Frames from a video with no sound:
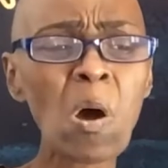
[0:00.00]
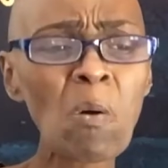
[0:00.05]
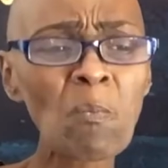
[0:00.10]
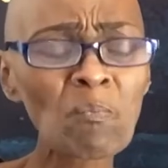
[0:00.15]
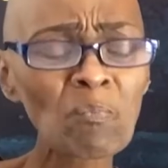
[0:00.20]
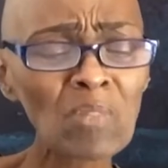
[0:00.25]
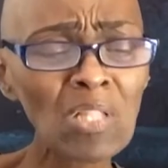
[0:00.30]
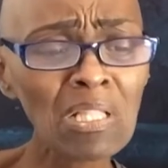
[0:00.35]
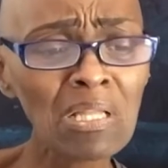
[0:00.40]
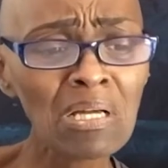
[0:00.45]
Oh,
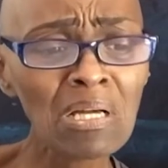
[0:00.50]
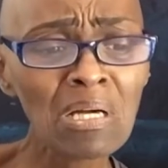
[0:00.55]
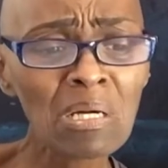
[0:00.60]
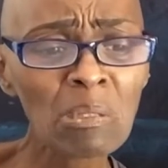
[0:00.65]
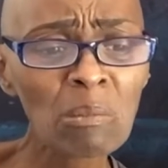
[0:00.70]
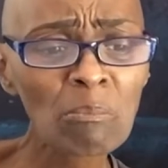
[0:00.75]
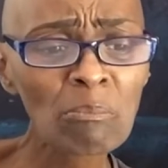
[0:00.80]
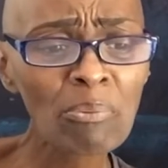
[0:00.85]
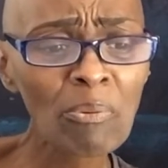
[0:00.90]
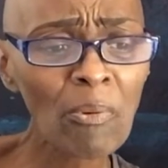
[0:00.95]

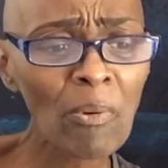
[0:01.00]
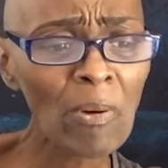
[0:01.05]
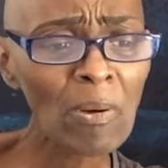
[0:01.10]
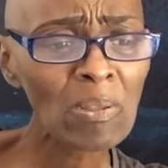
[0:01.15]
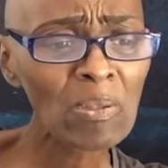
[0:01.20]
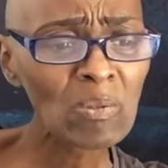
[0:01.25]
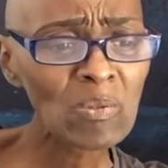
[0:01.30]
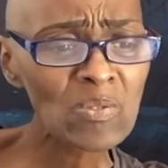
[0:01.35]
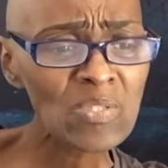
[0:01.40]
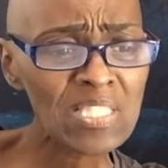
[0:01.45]
poor
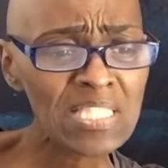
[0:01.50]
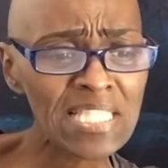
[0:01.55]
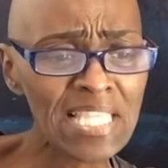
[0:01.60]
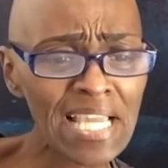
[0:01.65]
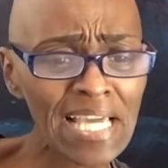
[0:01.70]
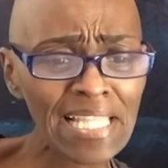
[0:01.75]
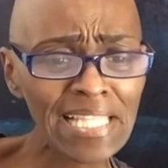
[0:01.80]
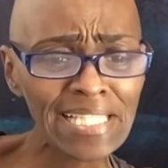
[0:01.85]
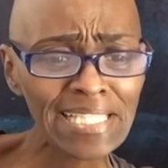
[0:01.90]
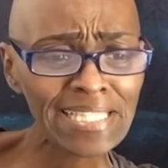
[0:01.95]
little
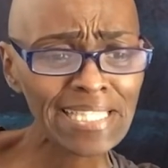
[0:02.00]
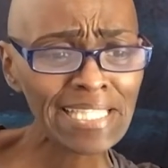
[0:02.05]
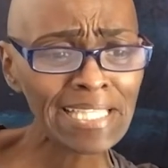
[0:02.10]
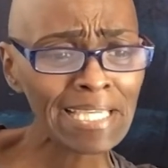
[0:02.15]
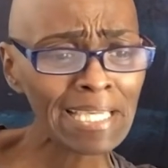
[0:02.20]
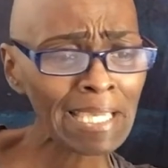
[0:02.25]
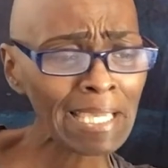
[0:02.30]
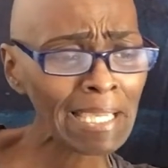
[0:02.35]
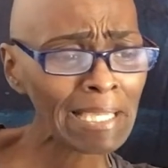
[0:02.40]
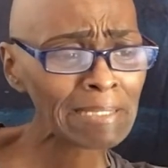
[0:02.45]
sickly
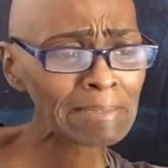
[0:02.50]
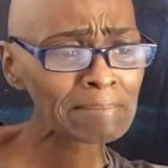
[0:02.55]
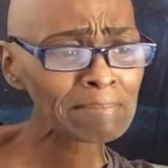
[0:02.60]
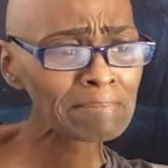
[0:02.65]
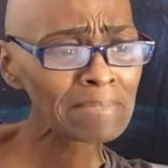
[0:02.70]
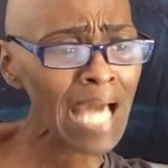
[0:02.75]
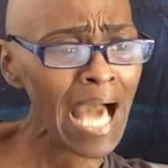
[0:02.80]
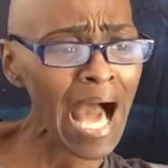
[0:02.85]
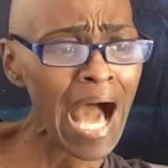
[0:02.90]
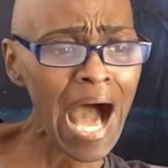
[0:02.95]
thing.
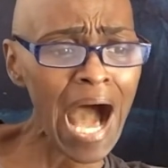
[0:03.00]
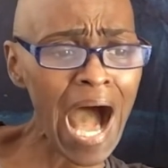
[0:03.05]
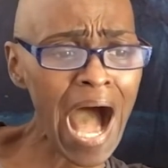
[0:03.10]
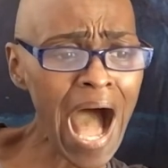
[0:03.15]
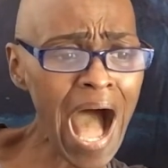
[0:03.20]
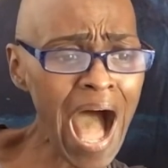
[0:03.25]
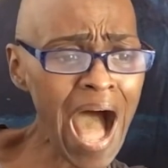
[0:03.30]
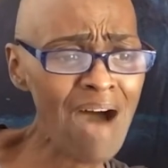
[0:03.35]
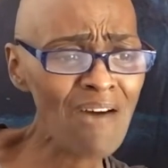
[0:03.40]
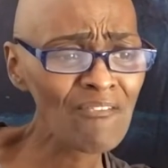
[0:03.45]

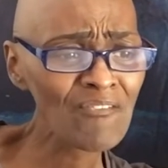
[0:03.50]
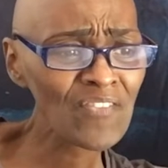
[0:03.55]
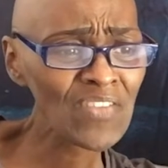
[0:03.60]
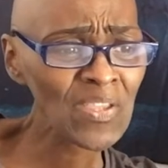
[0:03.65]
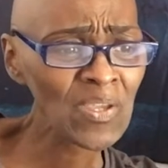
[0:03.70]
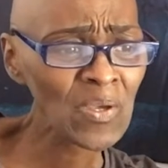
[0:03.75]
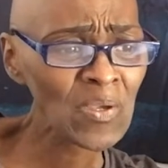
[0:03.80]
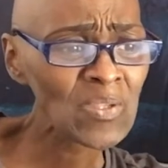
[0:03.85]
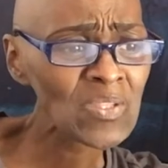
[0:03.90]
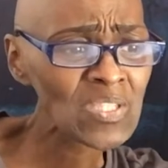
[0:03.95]
I
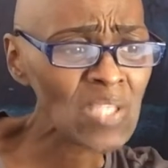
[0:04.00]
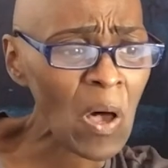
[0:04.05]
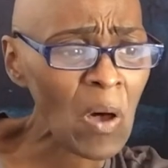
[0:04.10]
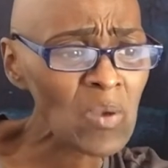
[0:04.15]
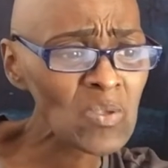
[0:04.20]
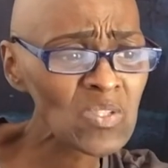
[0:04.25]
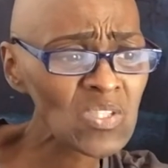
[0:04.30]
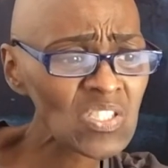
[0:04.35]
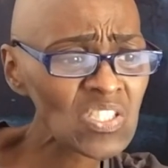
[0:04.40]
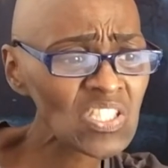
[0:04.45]
feel
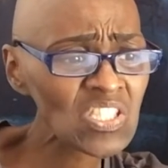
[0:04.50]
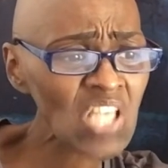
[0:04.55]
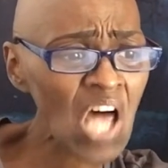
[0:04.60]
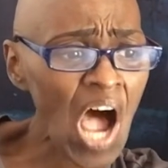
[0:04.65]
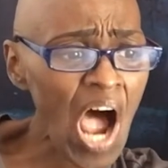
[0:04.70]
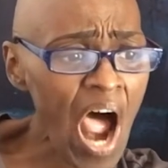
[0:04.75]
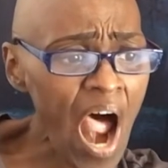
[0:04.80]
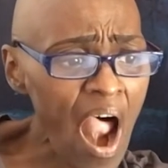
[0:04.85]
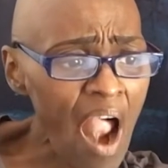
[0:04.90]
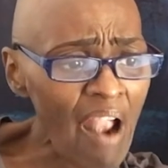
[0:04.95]
so
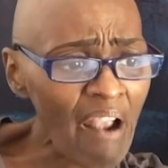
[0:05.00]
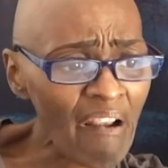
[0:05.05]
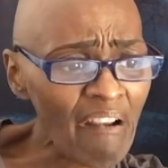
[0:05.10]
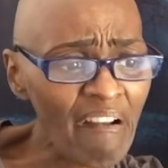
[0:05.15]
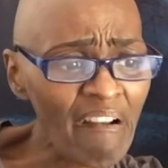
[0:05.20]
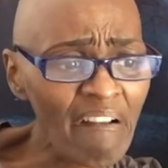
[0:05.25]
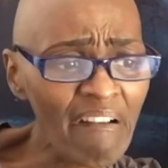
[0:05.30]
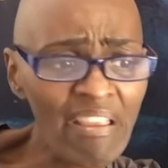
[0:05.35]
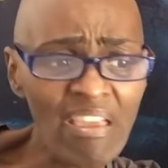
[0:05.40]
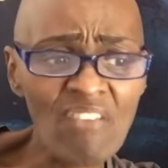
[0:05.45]

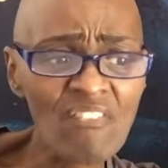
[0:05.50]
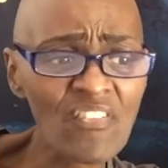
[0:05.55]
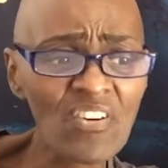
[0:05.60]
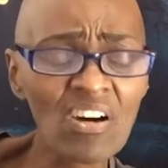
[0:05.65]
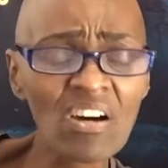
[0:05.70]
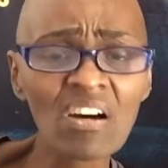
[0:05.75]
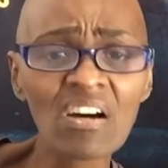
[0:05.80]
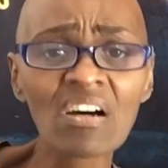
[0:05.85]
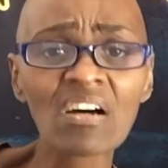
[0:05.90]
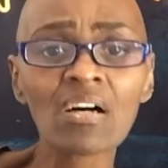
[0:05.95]
sorry
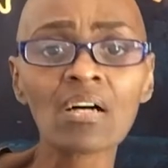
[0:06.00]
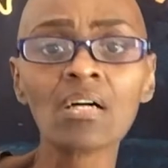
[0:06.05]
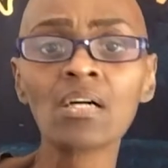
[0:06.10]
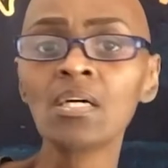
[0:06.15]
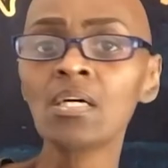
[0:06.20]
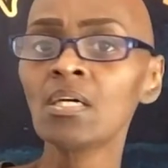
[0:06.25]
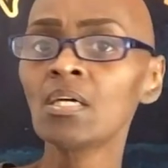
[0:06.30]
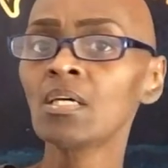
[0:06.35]
for her.